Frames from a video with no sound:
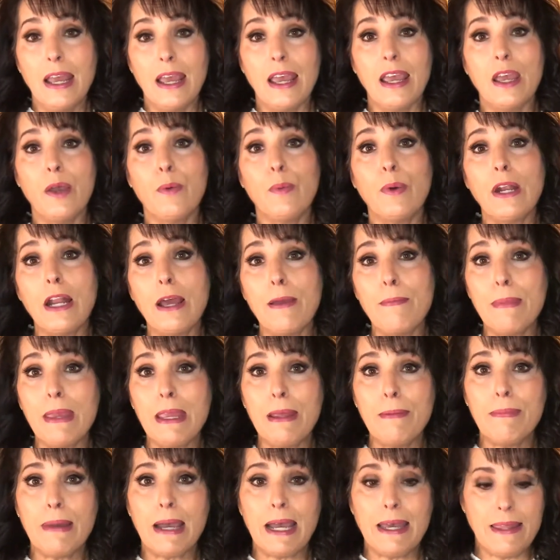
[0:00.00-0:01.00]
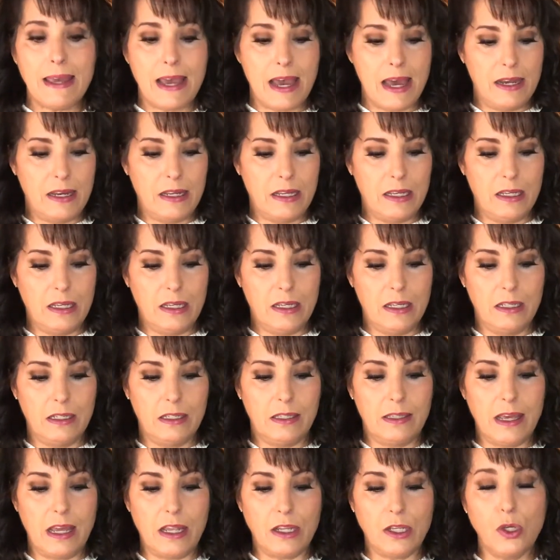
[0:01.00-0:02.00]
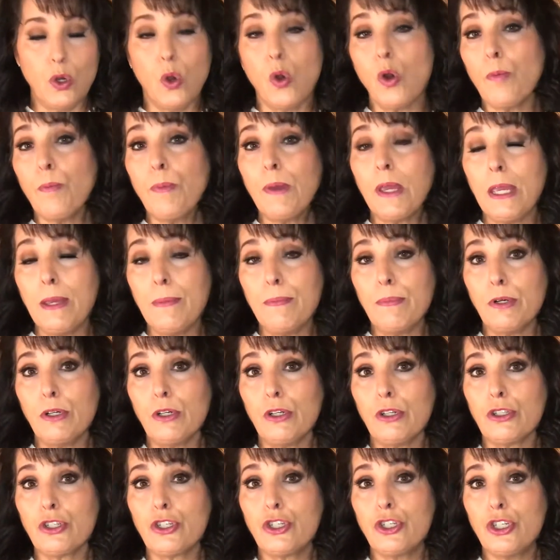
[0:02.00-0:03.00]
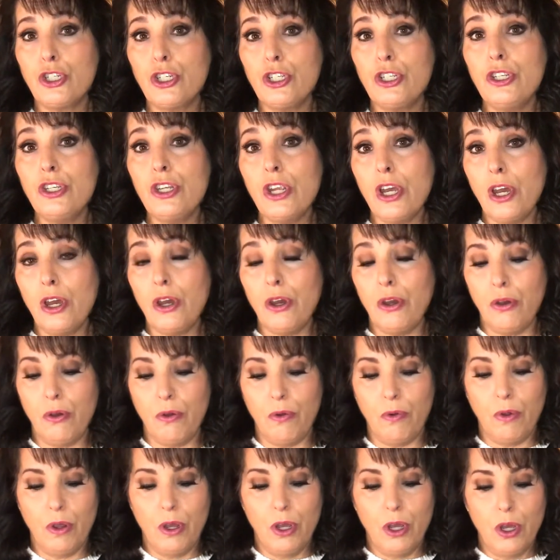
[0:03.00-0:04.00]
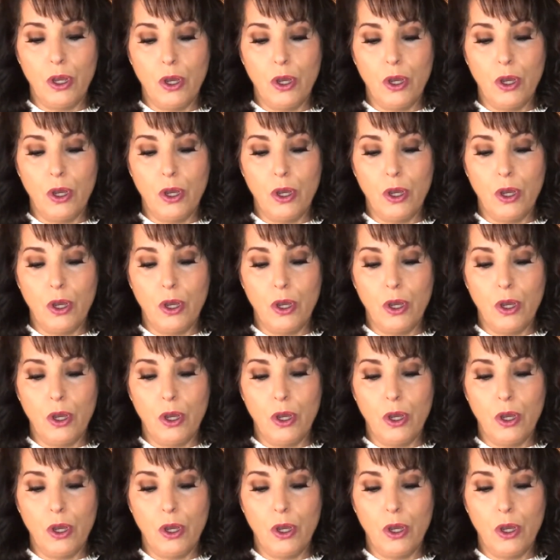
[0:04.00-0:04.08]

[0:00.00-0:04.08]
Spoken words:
And what I mean by that is that your people should know